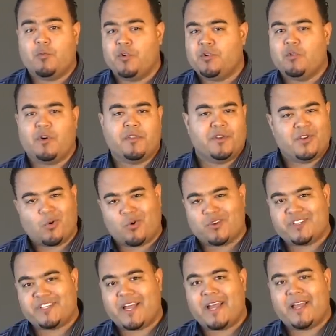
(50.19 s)
We'll do all the door
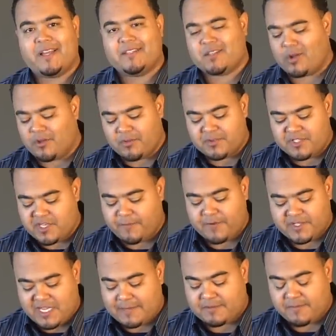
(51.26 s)
signs, all those
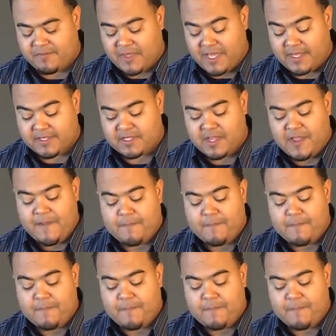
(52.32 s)
different types of things.